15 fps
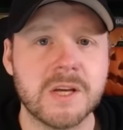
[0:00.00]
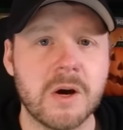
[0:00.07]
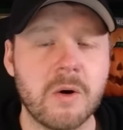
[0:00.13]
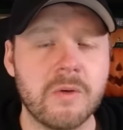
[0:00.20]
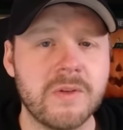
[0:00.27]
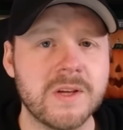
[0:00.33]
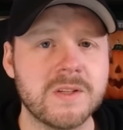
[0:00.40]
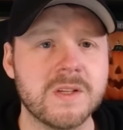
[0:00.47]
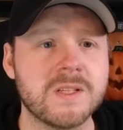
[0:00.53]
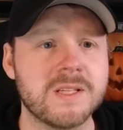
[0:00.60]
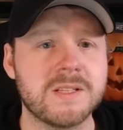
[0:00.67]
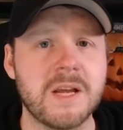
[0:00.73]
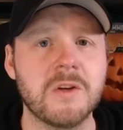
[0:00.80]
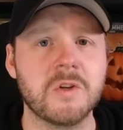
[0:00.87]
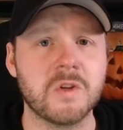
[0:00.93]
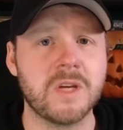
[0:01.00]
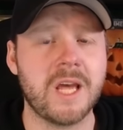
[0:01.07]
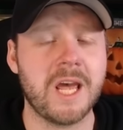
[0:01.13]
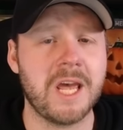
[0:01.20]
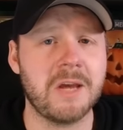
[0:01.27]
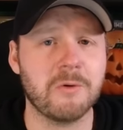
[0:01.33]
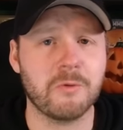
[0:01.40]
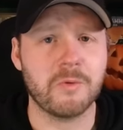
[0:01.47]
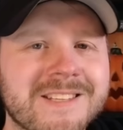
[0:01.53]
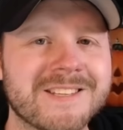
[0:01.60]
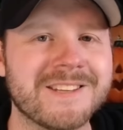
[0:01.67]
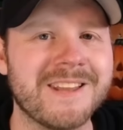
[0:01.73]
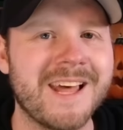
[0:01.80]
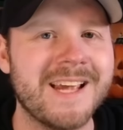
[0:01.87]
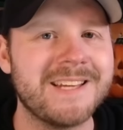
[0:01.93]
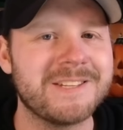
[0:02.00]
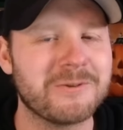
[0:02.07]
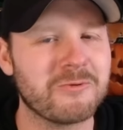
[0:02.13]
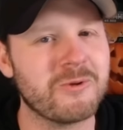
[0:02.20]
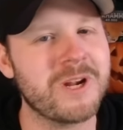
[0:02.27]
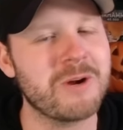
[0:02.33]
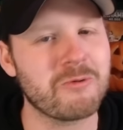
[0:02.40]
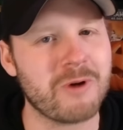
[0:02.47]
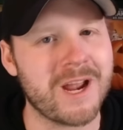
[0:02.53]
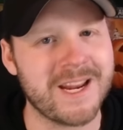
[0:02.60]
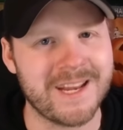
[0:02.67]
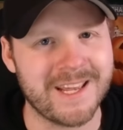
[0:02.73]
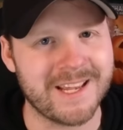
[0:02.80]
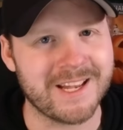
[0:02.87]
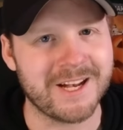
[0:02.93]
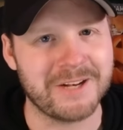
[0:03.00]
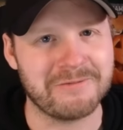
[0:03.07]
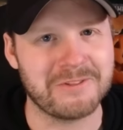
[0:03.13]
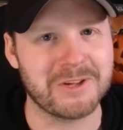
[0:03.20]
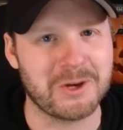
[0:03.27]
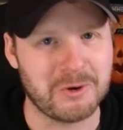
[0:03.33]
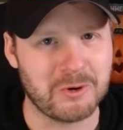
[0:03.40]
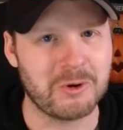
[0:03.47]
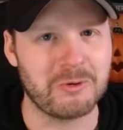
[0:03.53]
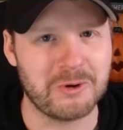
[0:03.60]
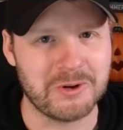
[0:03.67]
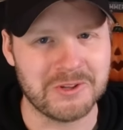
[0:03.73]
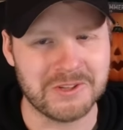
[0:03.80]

So this is essentially a slight rewriting of the core